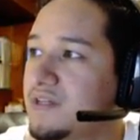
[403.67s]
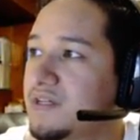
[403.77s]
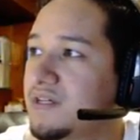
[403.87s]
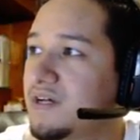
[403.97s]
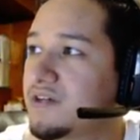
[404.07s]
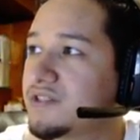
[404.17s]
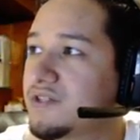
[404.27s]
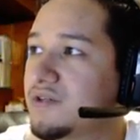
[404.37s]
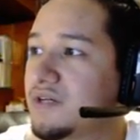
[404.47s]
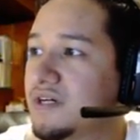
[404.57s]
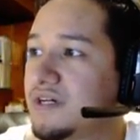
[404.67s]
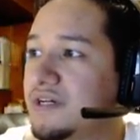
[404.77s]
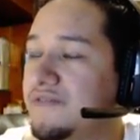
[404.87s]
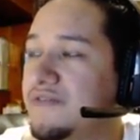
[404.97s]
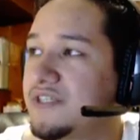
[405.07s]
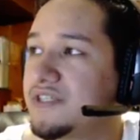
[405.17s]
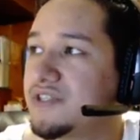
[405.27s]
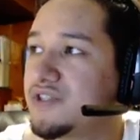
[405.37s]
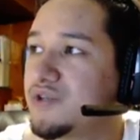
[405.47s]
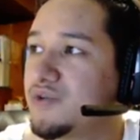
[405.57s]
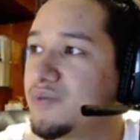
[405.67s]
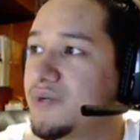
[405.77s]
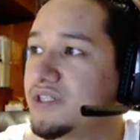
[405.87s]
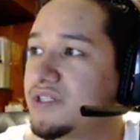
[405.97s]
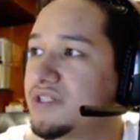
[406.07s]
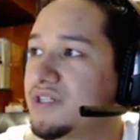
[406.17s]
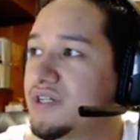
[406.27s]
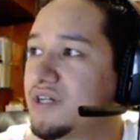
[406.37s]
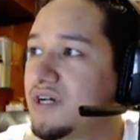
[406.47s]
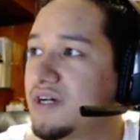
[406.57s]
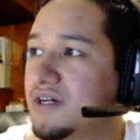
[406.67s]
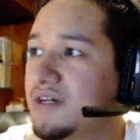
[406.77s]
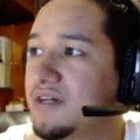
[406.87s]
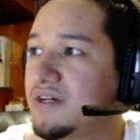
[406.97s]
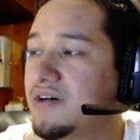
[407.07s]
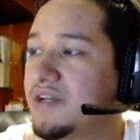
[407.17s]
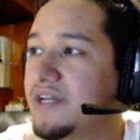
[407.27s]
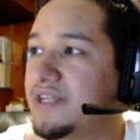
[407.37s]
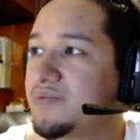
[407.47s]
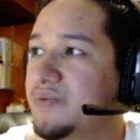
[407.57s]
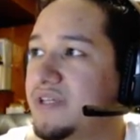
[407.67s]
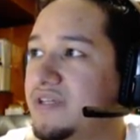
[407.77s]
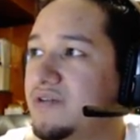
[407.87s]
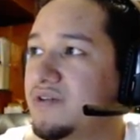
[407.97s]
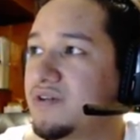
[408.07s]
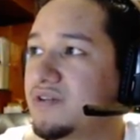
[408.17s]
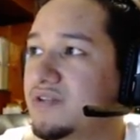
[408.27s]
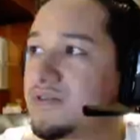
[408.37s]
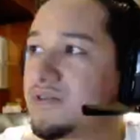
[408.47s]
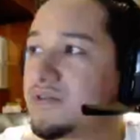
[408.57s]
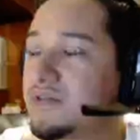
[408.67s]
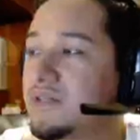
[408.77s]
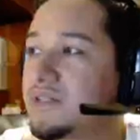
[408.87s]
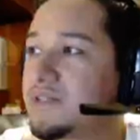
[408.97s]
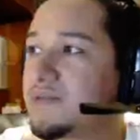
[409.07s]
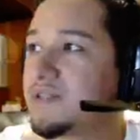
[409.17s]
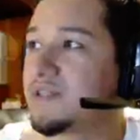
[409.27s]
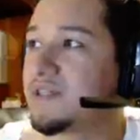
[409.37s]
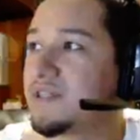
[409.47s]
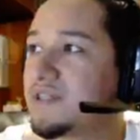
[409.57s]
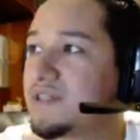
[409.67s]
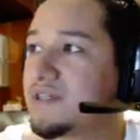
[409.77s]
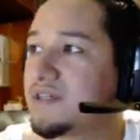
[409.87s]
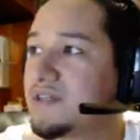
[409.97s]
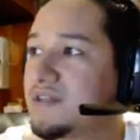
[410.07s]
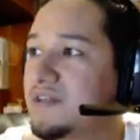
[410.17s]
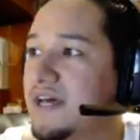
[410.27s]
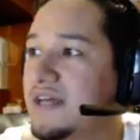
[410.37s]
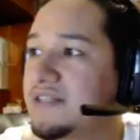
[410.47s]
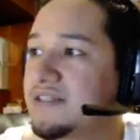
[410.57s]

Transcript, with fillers: Also, if this is too much on HB, you can also go like something like that,